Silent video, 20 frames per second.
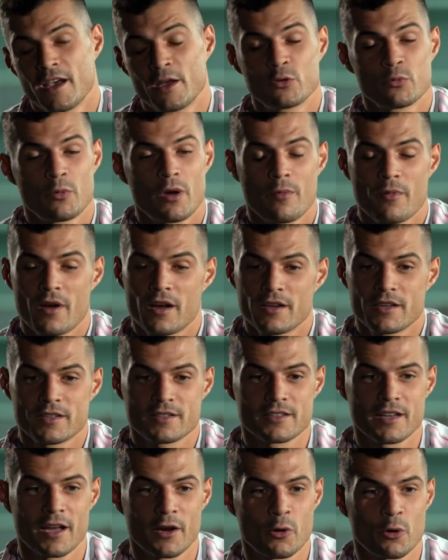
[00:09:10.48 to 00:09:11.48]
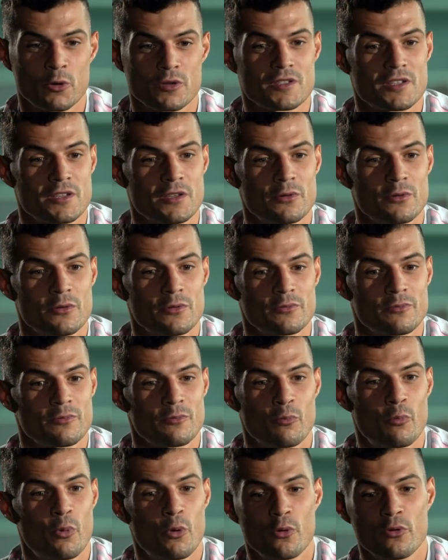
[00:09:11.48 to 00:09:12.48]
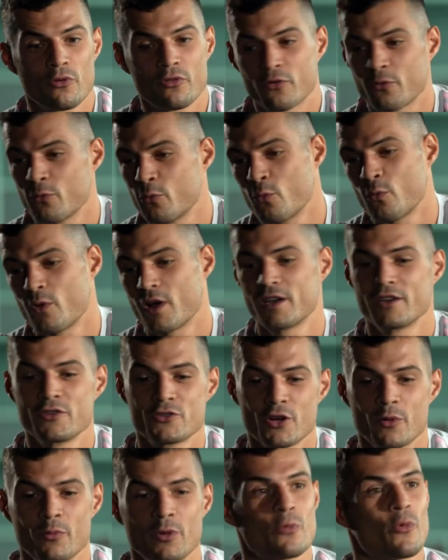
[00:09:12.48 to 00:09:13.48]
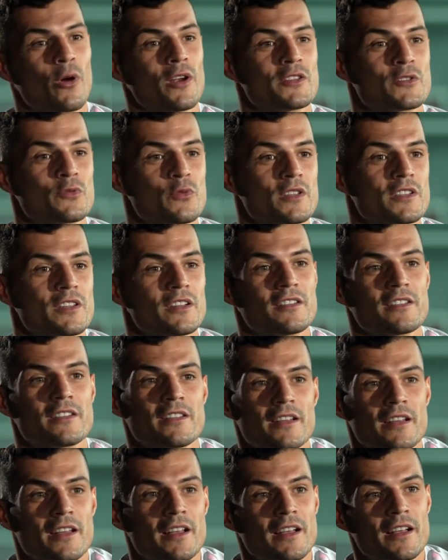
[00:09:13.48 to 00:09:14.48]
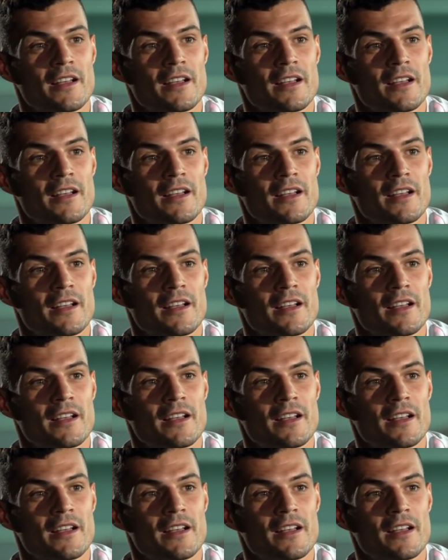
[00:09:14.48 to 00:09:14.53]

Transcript: and to my mom, listen, I can't see you both, one in Germany, one in Switzerland.